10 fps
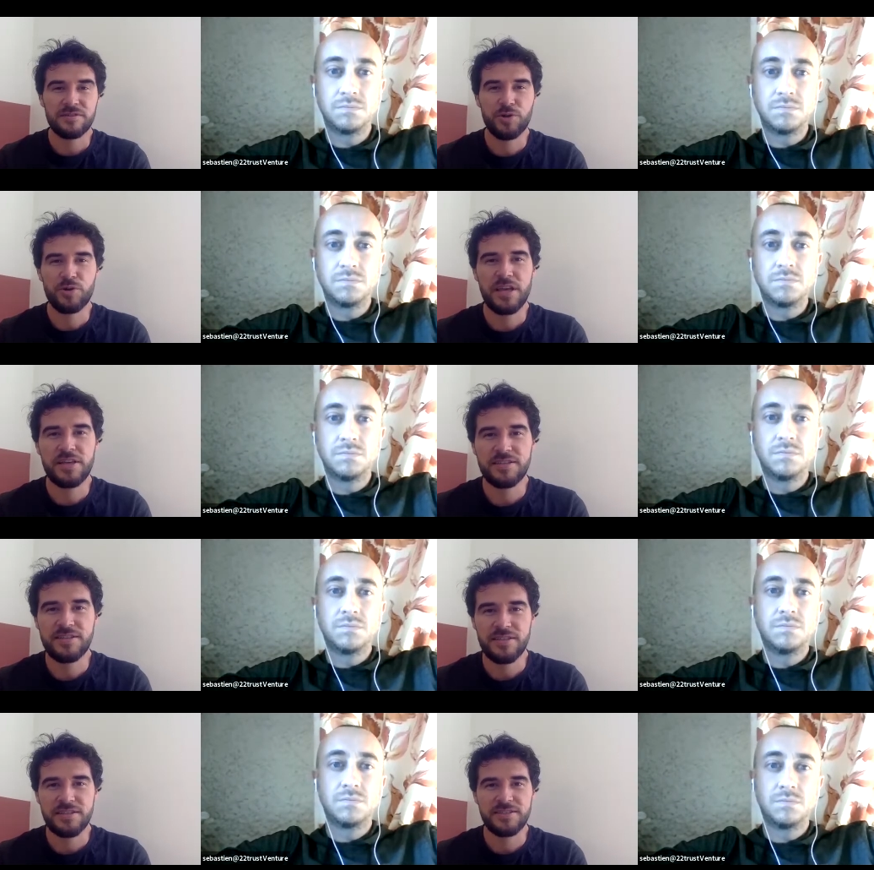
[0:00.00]
Speaker 1: Showcase
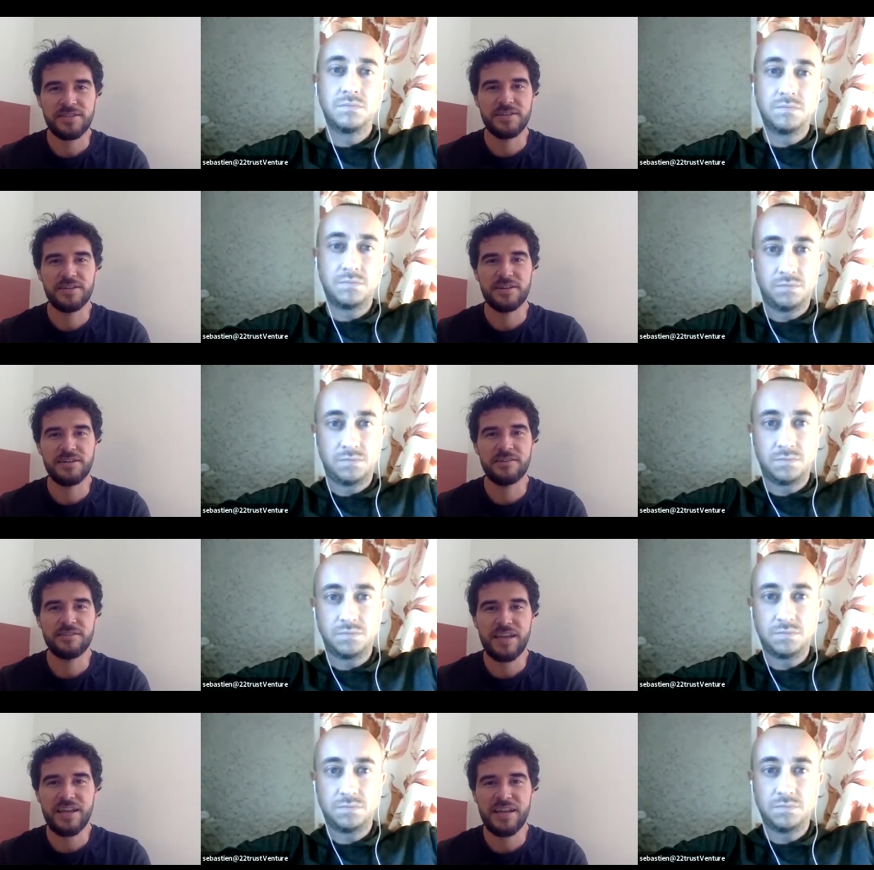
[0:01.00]
is a
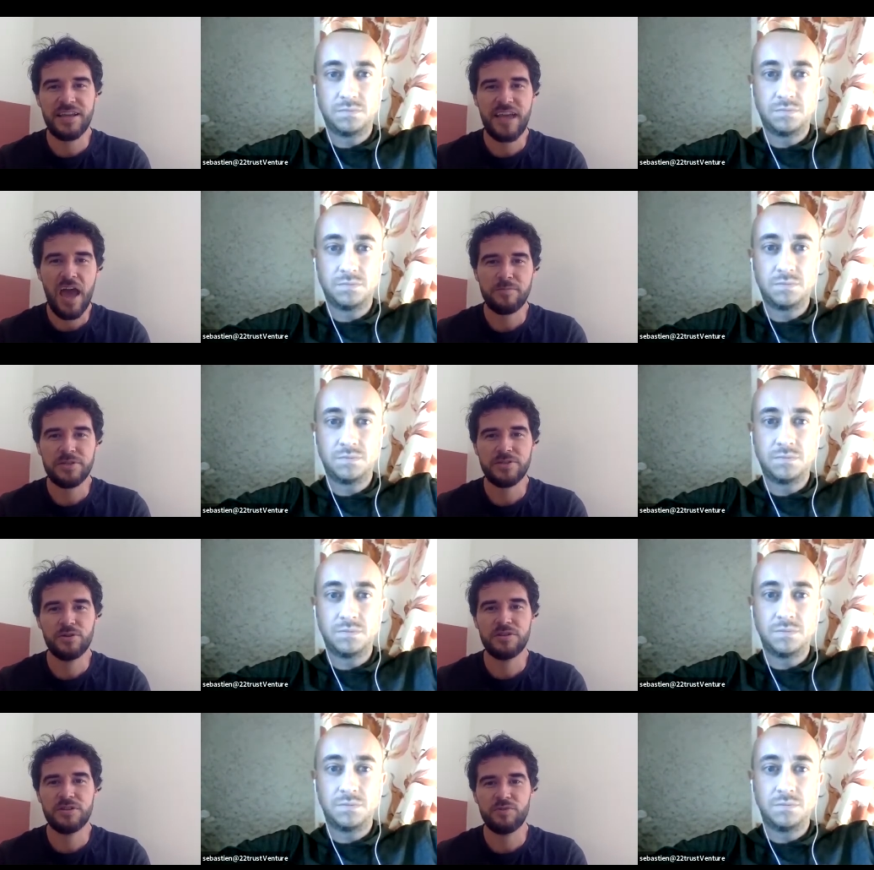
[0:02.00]
daily
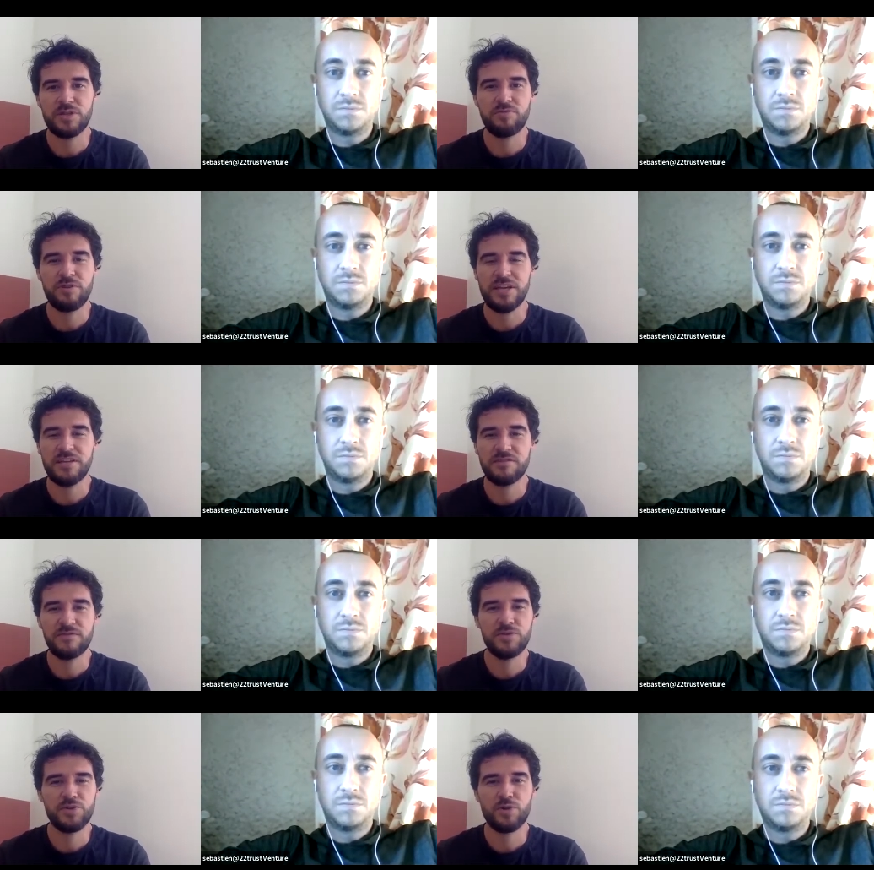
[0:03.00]
episode in which we
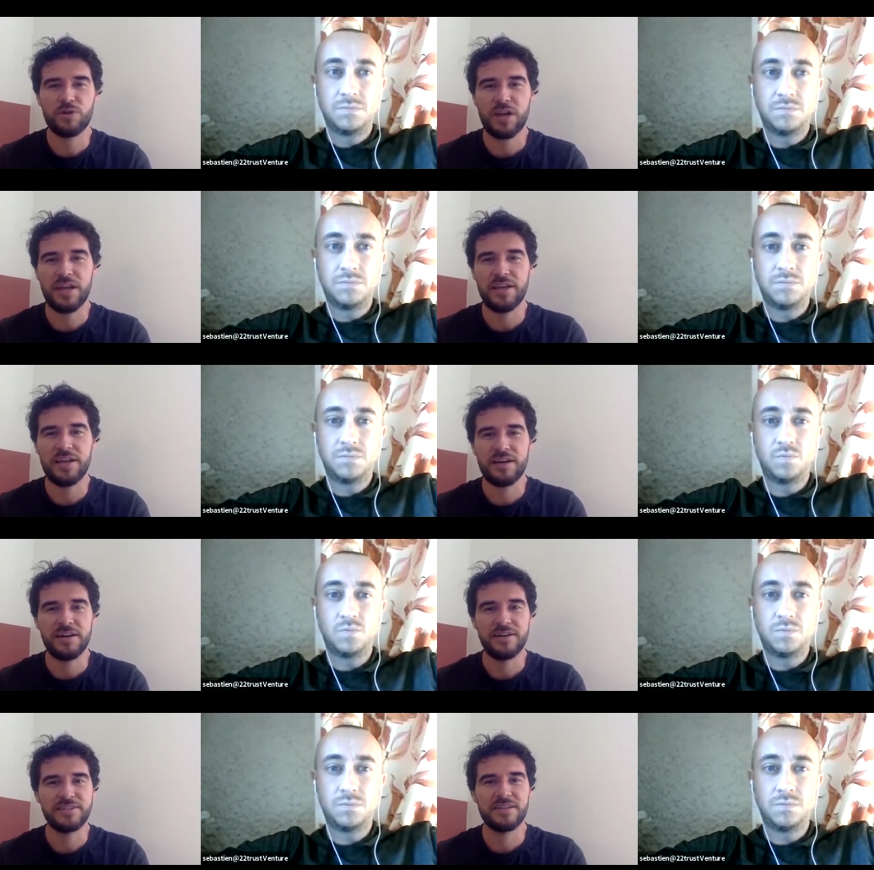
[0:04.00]
interview shortly
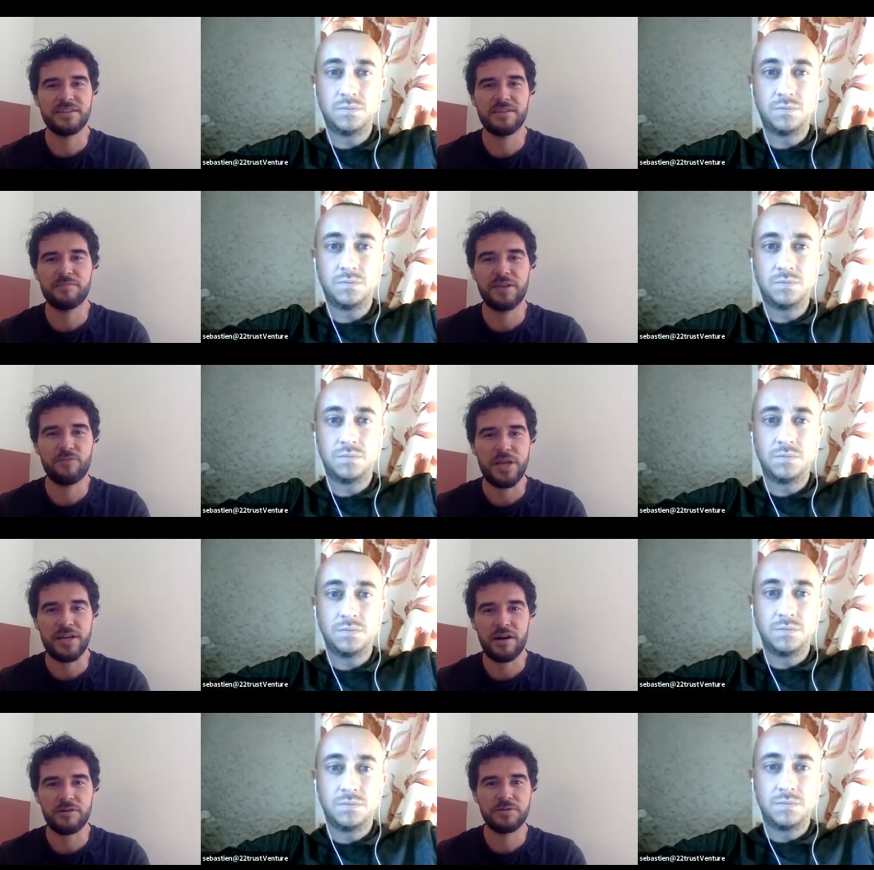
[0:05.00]
a startup that we
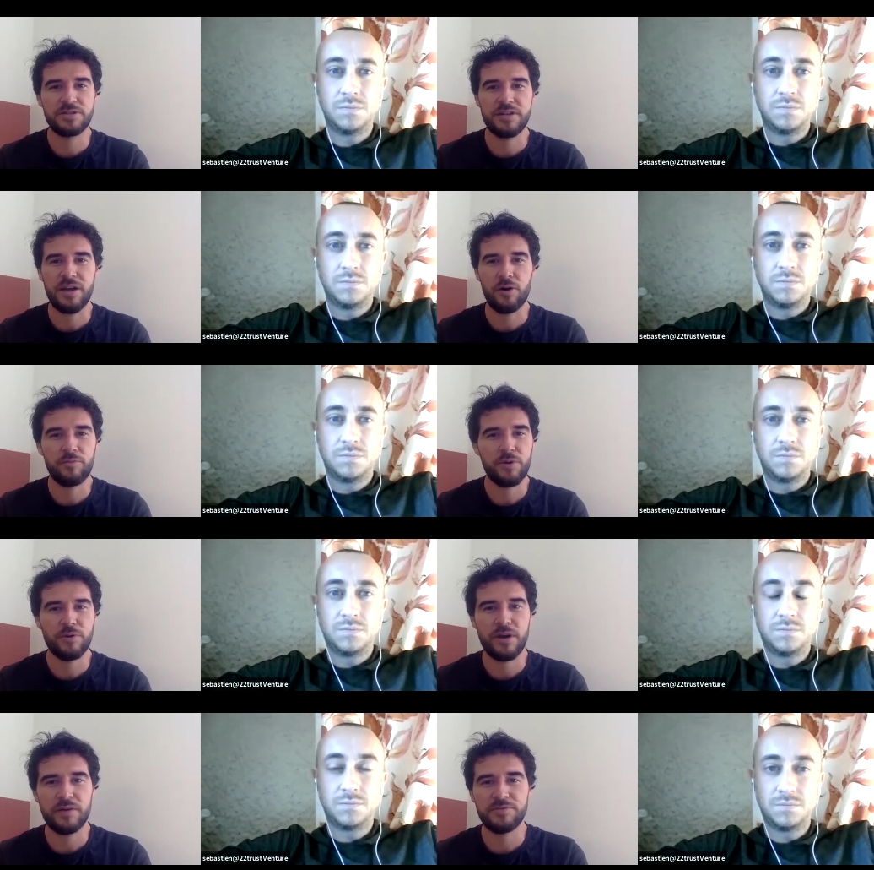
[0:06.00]
encounter in our
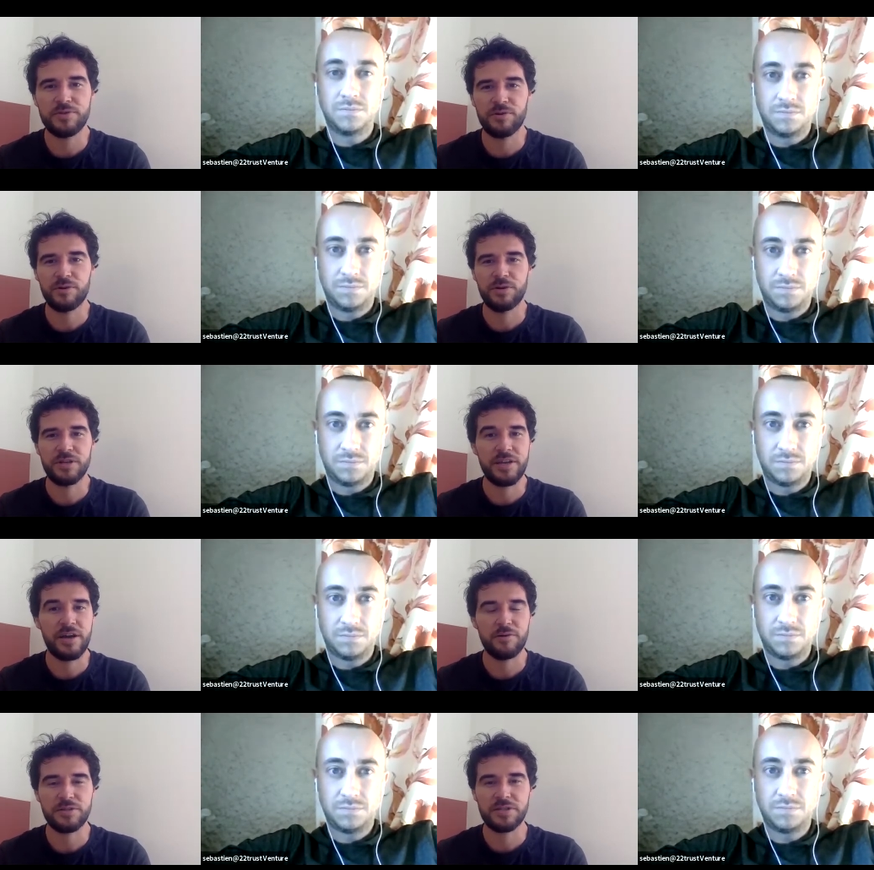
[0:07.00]
programs or in
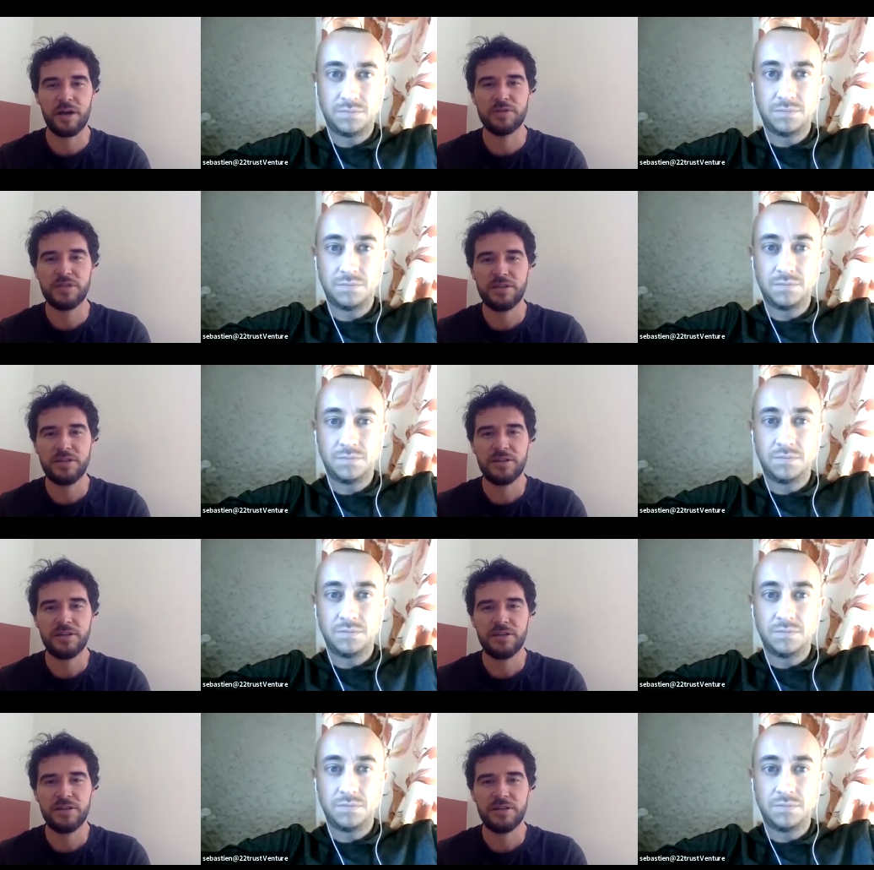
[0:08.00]
our scouting.